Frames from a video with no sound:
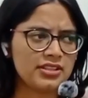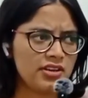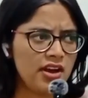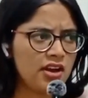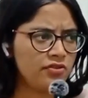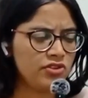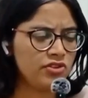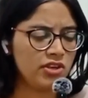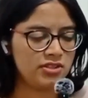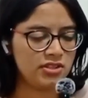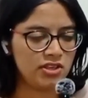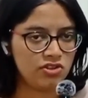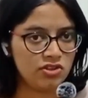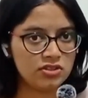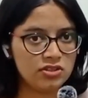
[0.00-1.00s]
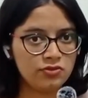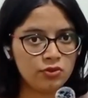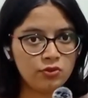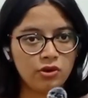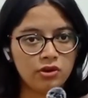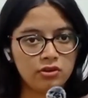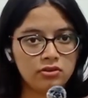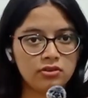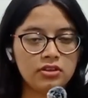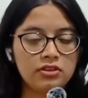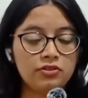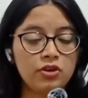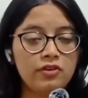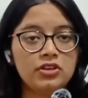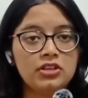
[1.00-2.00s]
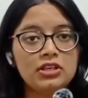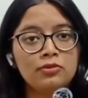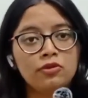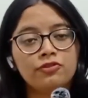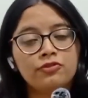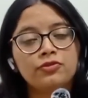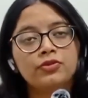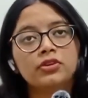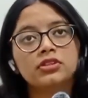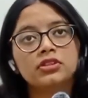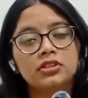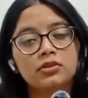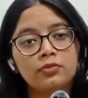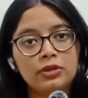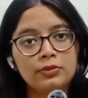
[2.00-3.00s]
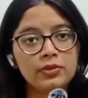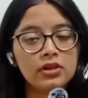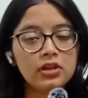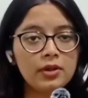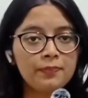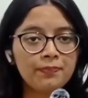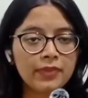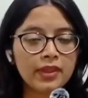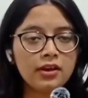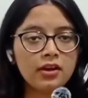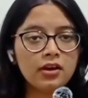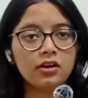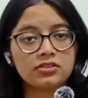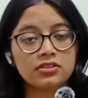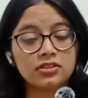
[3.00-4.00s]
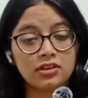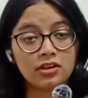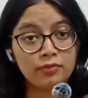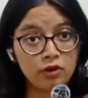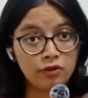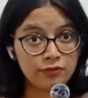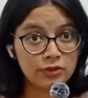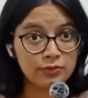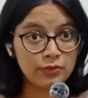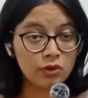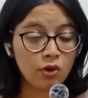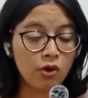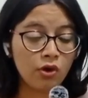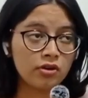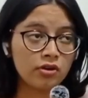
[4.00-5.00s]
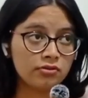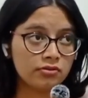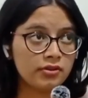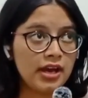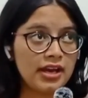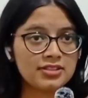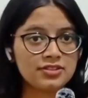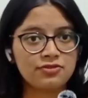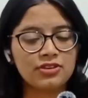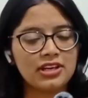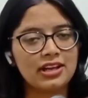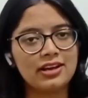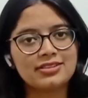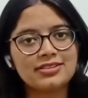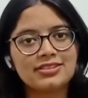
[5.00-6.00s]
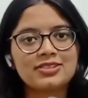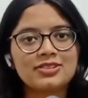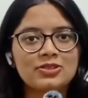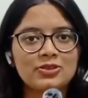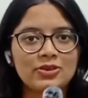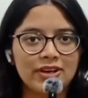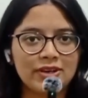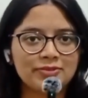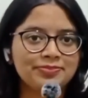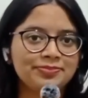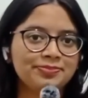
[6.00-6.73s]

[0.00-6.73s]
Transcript: as an advertising agency, if you have a team of a certain number of people, or as a freelance. So yeah.